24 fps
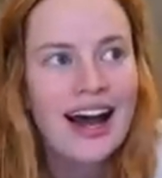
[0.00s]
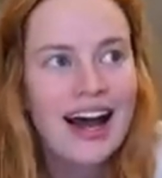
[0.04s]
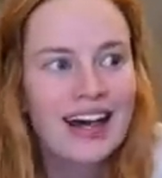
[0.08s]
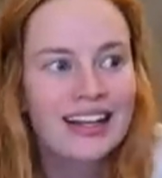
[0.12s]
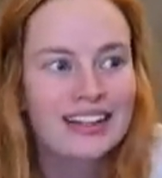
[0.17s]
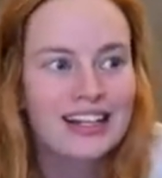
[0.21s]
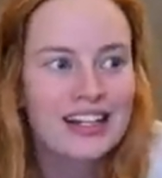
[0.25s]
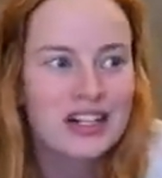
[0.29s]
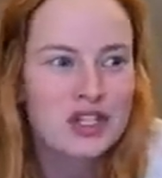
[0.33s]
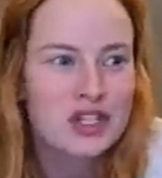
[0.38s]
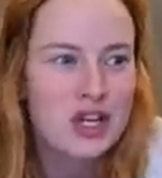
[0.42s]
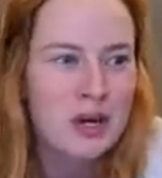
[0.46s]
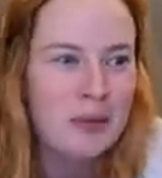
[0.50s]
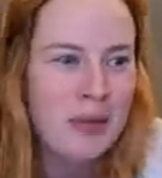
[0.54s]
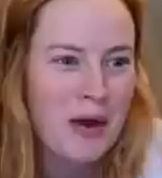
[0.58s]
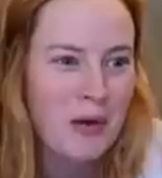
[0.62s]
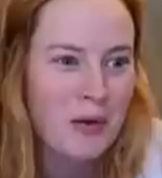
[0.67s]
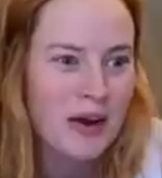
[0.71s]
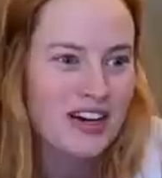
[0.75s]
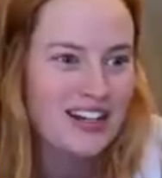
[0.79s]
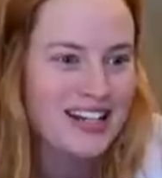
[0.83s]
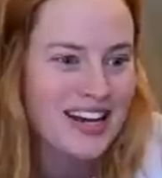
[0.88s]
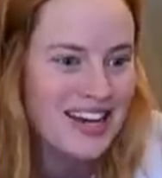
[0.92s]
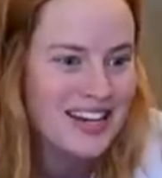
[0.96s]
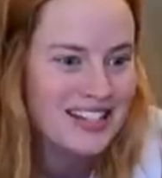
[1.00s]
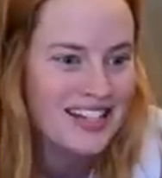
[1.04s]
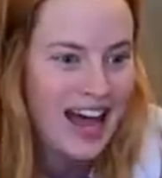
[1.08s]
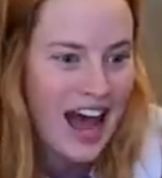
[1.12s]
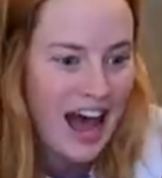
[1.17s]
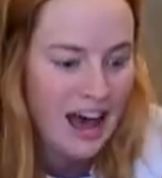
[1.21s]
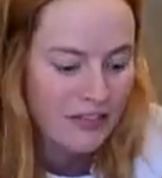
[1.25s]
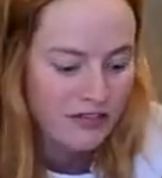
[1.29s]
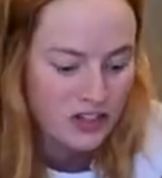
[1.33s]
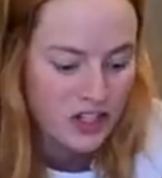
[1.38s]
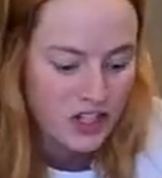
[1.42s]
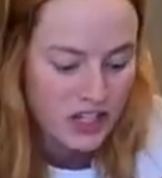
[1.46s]
I like to start my work days
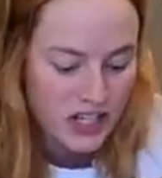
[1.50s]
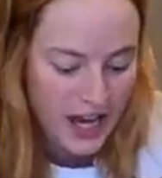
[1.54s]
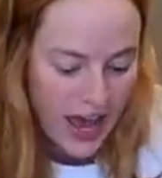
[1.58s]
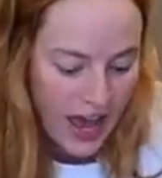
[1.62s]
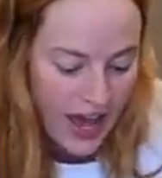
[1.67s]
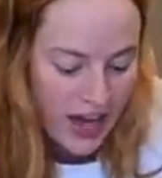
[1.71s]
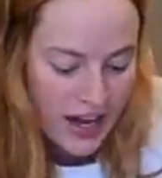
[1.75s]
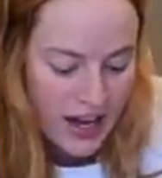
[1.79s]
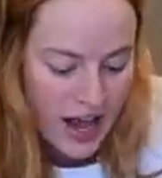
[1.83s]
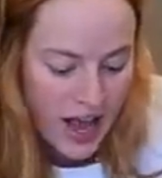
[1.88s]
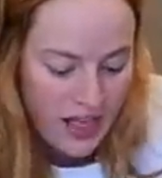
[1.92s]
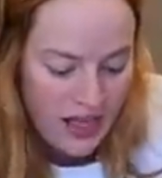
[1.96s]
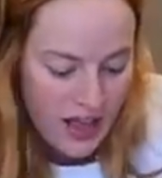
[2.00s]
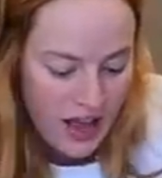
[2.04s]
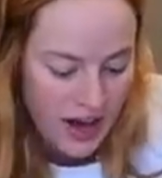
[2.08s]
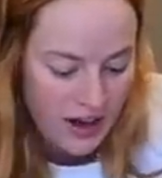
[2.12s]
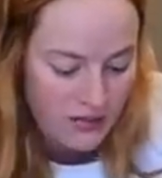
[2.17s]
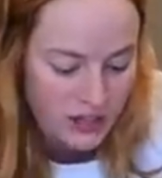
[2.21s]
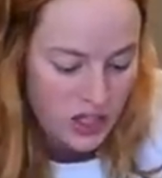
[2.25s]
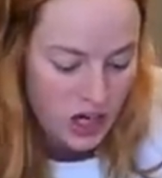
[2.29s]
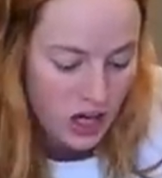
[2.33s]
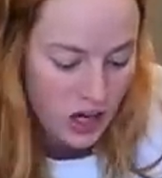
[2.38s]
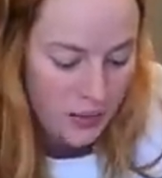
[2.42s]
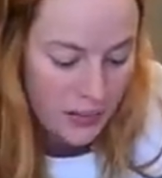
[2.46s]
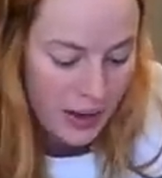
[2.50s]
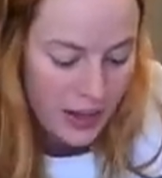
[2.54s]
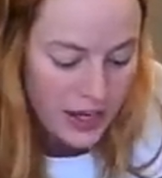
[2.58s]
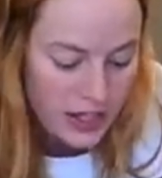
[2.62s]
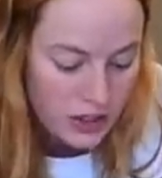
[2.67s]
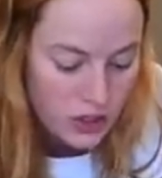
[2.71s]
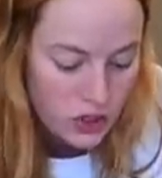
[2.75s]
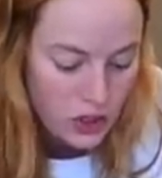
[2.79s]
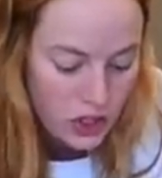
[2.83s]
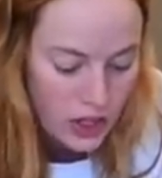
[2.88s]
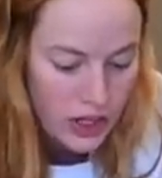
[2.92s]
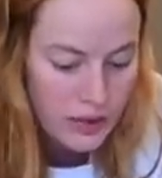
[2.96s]
after 10, and then I've shared on my
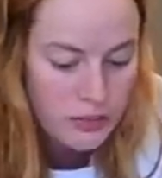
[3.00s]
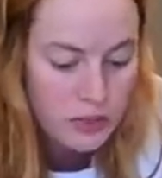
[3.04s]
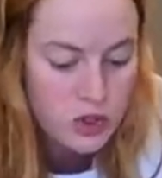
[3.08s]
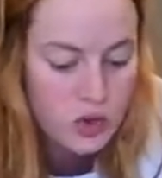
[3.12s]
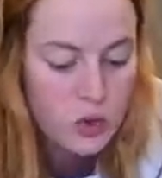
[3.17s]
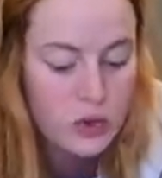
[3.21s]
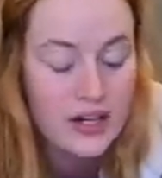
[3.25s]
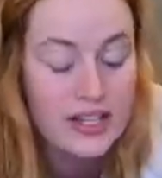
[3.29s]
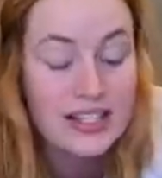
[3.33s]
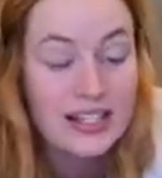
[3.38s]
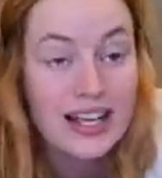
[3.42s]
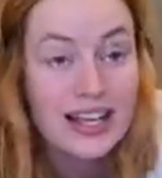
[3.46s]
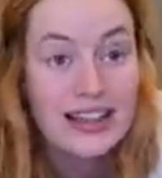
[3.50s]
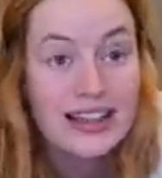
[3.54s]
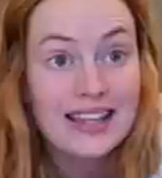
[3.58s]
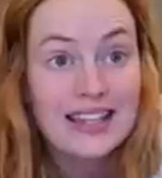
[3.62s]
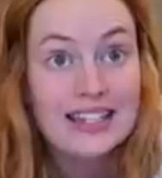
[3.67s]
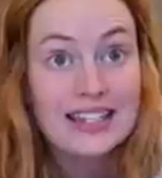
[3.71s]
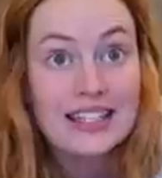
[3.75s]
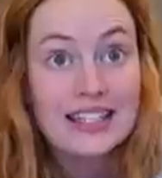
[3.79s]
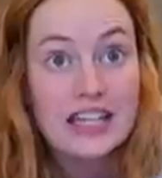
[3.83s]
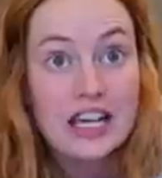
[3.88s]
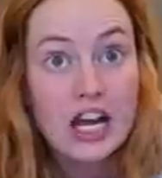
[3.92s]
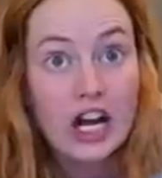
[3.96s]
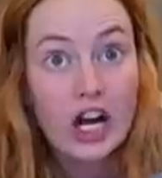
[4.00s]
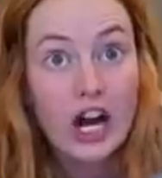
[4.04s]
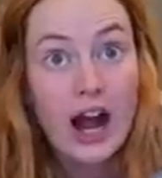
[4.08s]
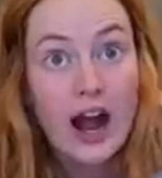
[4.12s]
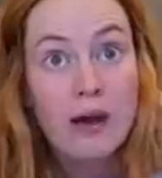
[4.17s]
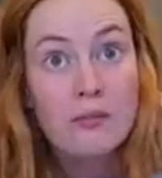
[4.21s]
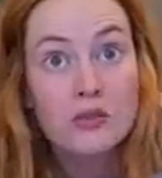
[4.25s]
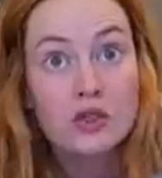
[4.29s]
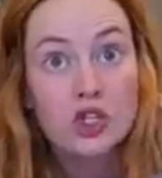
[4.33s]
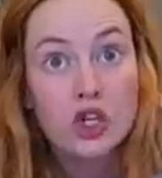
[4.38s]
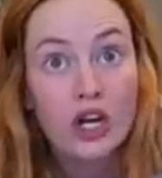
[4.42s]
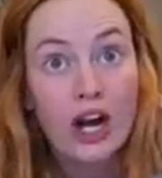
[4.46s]
Instagram stories that this year
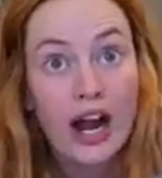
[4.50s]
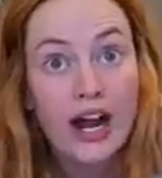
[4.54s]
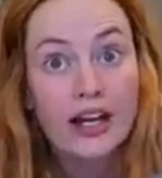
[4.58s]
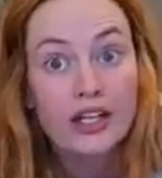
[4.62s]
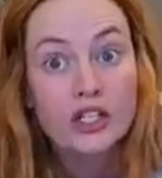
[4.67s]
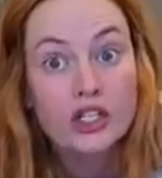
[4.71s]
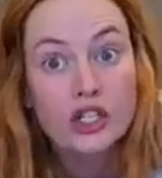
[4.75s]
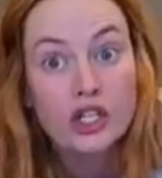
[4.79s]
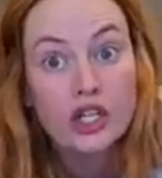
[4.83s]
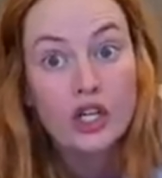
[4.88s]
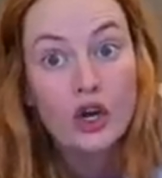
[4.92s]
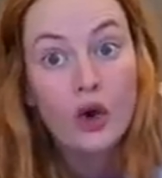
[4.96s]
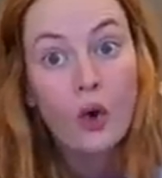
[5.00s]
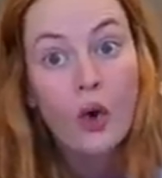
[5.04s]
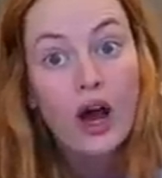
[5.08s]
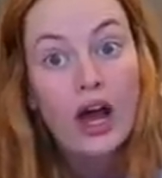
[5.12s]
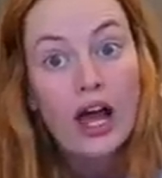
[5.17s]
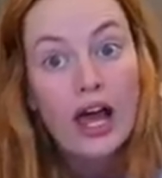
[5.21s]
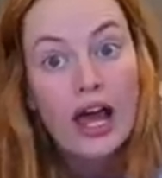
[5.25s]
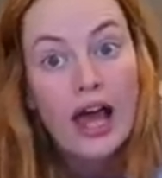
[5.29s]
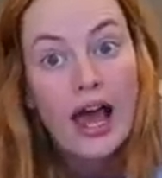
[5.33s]
I'm trying to